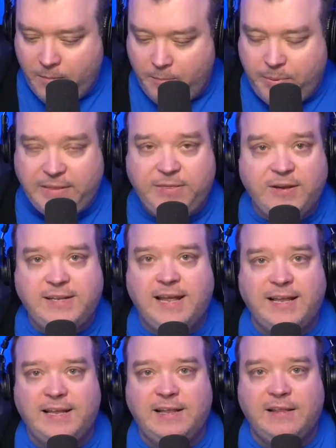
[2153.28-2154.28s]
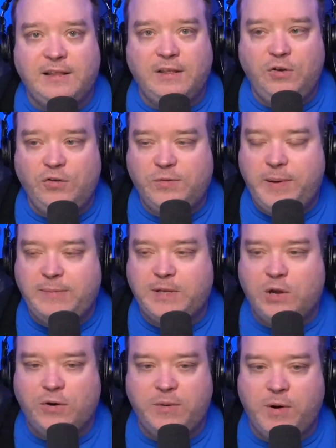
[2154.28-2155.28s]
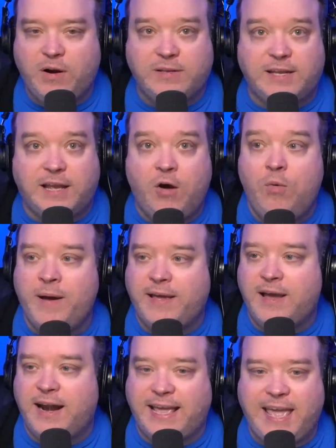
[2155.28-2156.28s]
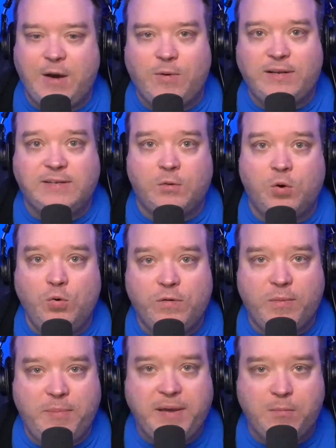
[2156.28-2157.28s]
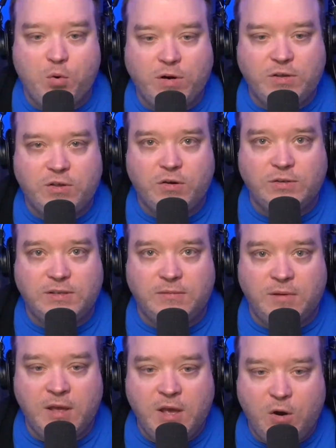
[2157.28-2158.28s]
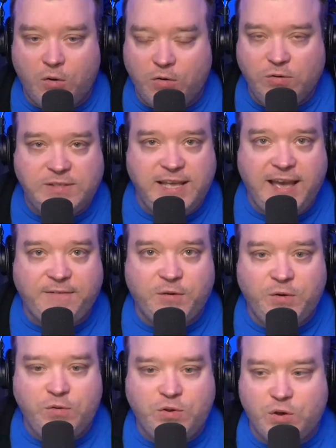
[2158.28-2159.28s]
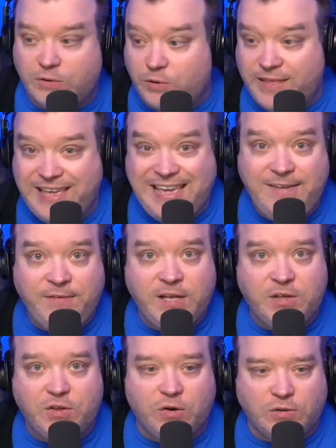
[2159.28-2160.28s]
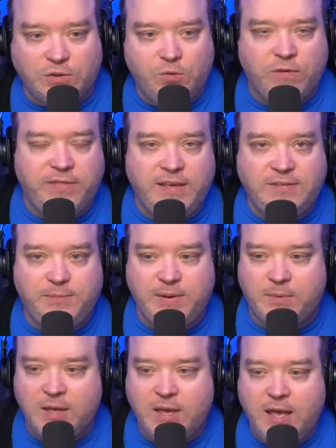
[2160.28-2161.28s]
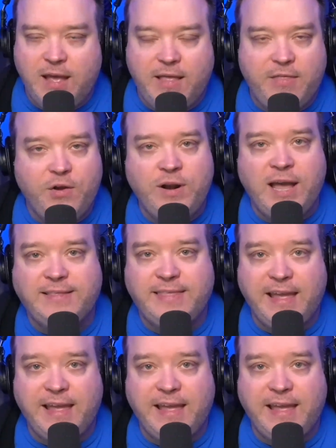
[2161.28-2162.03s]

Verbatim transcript: but they're not, used to be able to go to the market. It's like, oh my God, I can't wait. To, who are the big morning shows and, or who's the afternoon shows or the evening shows? Who are these people? And they're not